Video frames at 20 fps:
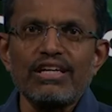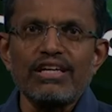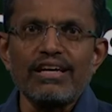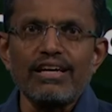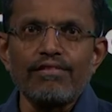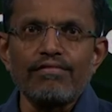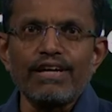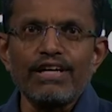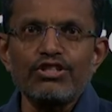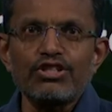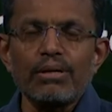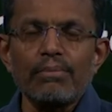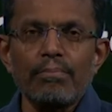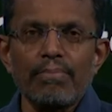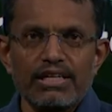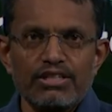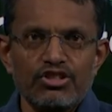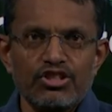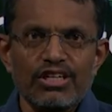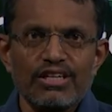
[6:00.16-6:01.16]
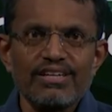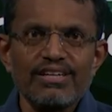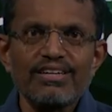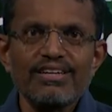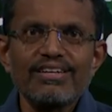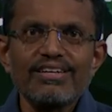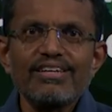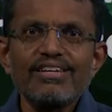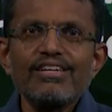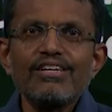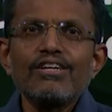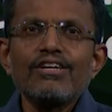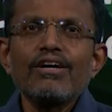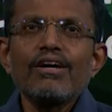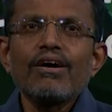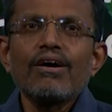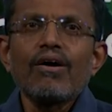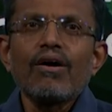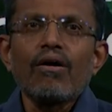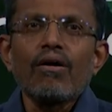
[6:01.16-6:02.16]
innovation budget,
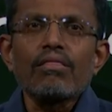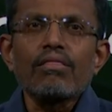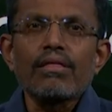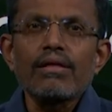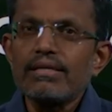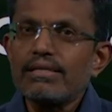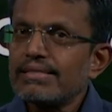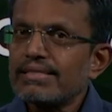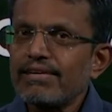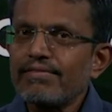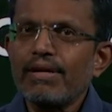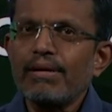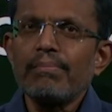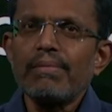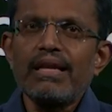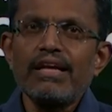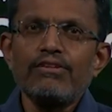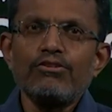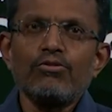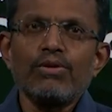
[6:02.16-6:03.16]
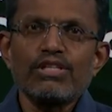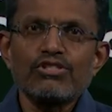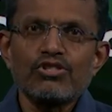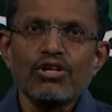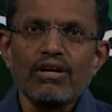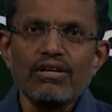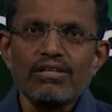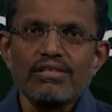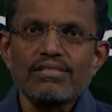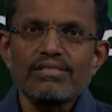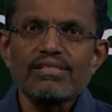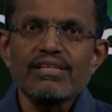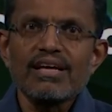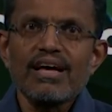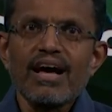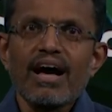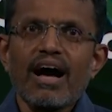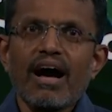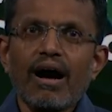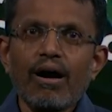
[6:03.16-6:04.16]
or $37 million
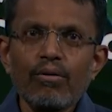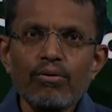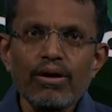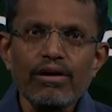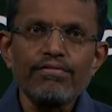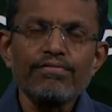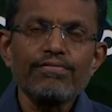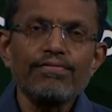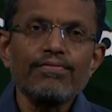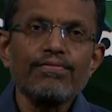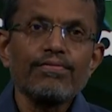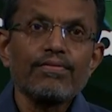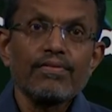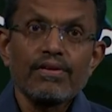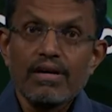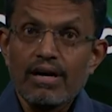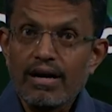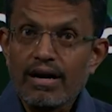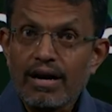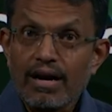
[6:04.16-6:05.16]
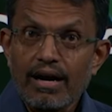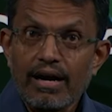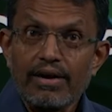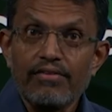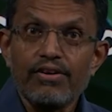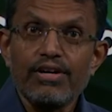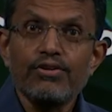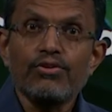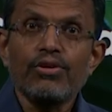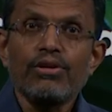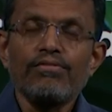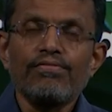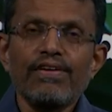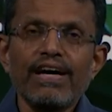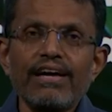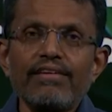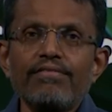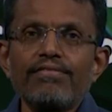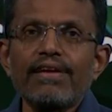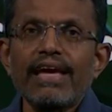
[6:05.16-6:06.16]
out of
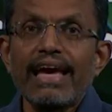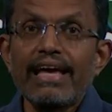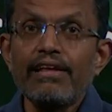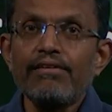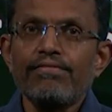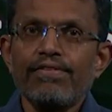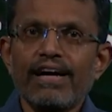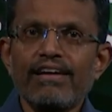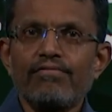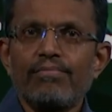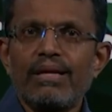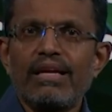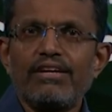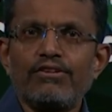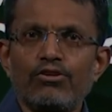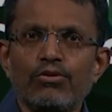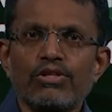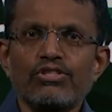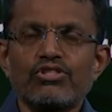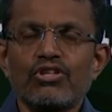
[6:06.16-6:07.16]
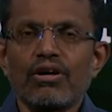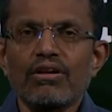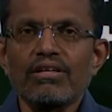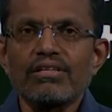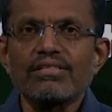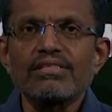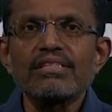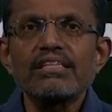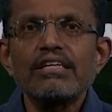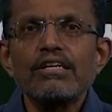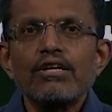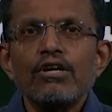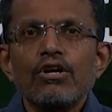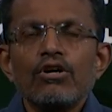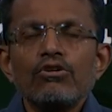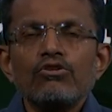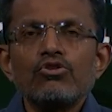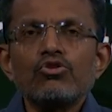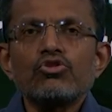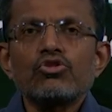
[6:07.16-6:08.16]
$85 million
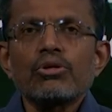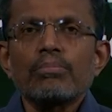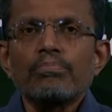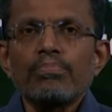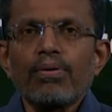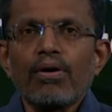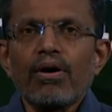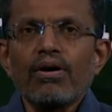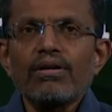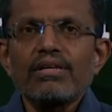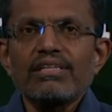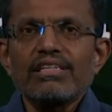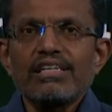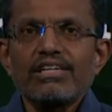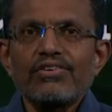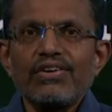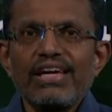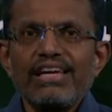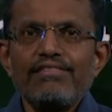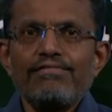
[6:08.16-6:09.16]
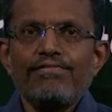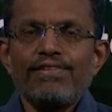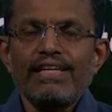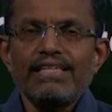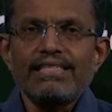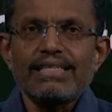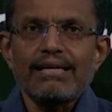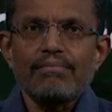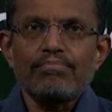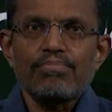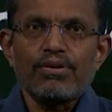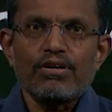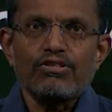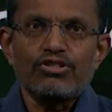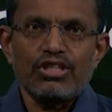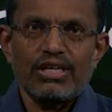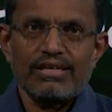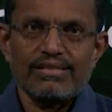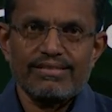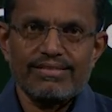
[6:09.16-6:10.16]
to support green FinTech
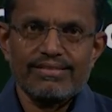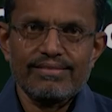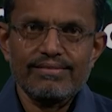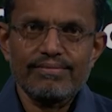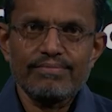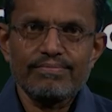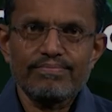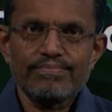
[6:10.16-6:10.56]
projects.